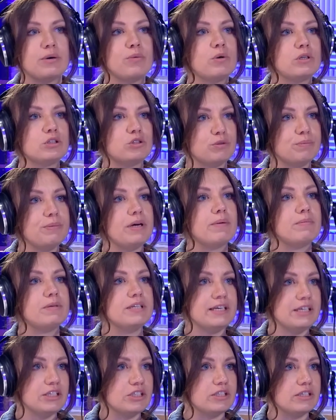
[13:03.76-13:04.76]
they want to be
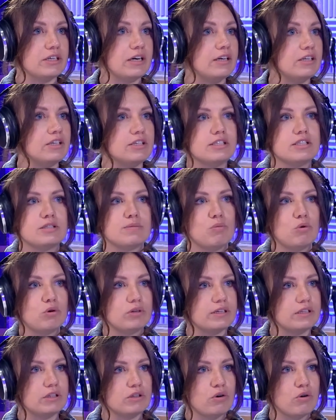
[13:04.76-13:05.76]
updated, and it's
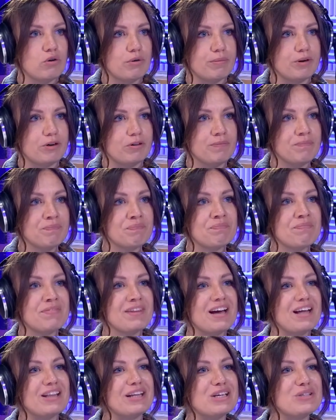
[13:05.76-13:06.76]
more than normal.
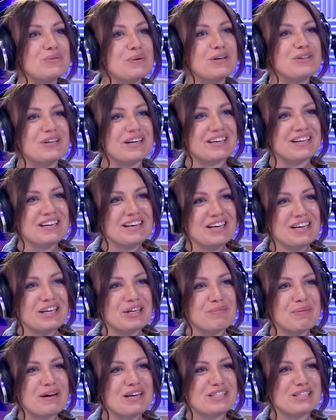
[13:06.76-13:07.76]
And that's why, like,
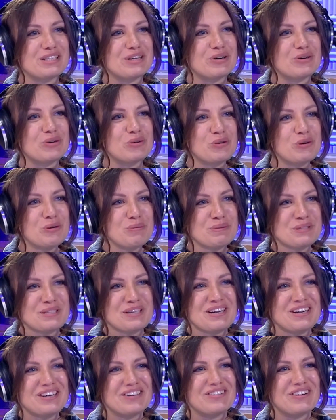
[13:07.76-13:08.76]
it makes the
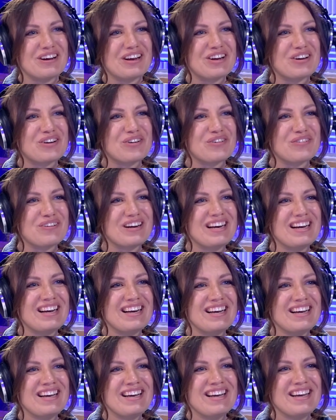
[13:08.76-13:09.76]
groups, like,
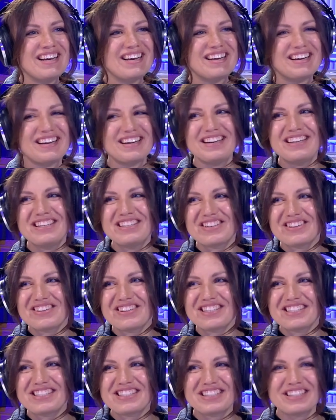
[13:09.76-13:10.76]
really
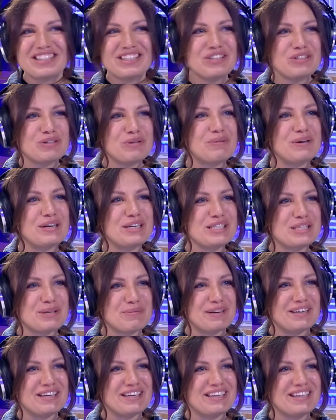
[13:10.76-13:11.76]
interesting to
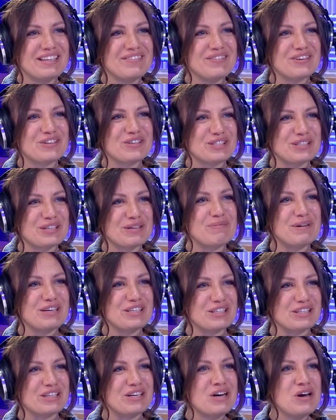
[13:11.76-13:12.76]
participate in, because
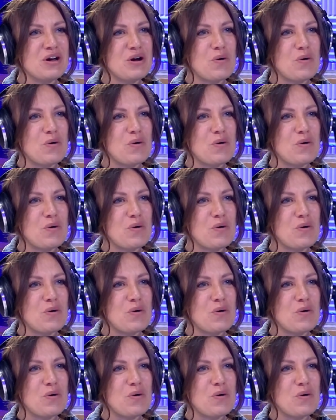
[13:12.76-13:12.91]
imagine